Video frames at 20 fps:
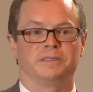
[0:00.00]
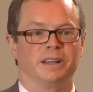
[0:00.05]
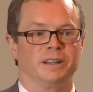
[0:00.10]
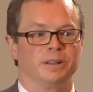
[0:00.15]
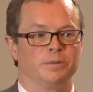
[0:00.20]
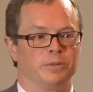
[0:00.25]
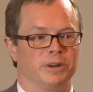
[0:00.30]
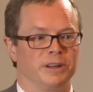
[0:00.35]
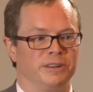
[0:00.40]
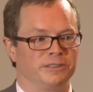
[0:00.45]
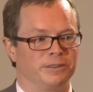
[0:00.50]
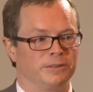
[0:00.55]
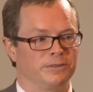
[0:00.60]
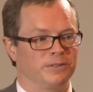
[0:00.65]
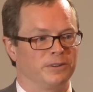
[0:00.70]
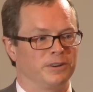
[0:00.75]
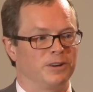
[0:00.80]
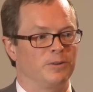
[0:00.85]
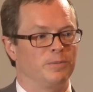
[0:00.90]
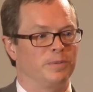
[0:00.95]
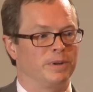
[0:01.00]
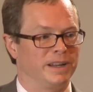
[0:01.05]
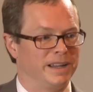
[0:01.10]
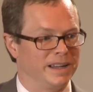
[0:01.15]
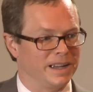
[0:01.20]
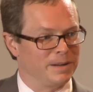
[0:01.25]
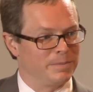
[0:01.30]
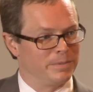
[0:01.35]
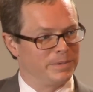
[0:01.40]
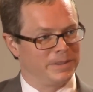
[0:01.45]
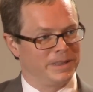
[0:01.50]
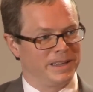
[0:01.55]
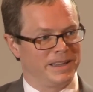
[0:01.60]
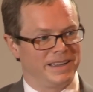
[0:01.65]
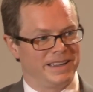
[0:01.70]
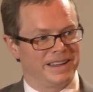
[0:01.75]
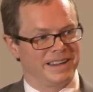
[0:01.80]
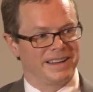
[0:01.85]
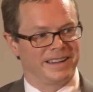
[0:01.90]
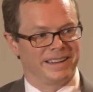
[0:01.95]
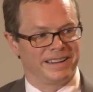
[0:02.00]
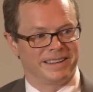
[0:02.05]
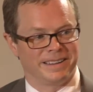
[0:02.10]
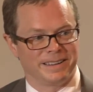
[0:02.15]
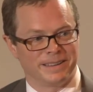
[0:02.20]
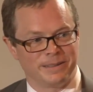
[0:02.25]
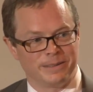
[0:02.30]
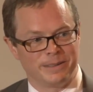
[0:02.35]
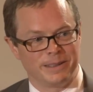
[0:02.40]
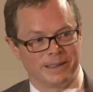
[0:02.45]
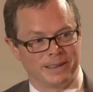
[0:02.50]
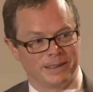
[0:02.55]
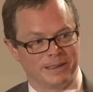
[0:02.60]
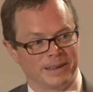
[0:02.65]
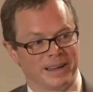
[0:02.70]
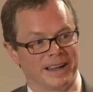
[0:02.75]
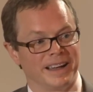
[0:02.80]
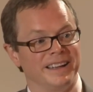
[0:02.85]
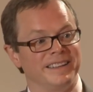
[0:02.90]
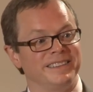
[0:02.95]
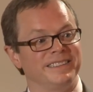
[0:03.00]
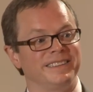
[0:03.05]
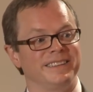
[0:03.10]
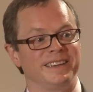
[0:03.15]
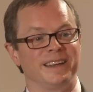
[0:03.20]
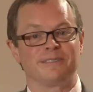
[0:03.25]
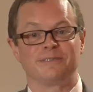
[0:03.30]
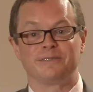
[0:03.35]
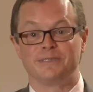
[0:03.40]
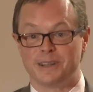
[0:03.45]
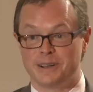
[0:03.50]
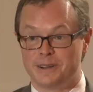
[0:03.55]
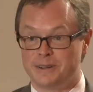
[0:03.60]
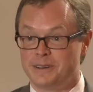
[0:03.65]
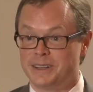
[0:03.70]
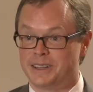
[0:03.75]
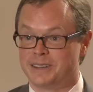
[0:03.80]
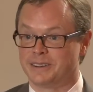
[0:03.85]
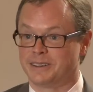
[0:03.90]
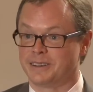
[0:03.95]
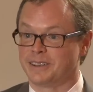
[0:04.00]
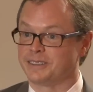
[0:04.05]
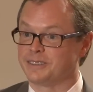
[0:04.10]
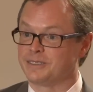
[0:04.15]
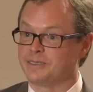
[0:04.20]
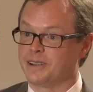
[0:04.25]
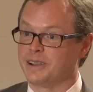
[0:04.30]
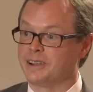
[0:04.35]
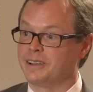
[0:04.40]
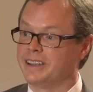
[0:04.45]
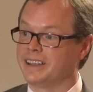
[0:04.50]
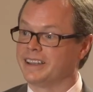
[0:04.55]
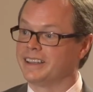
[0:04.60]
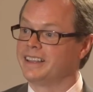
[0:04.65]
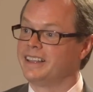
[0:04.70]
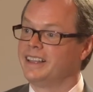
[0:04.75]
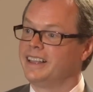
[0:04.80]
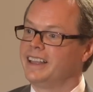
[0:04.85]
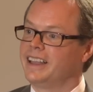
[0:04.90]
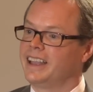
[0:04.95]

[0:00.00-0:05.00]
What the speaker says: celebration for opening up the INCF node here in Australia.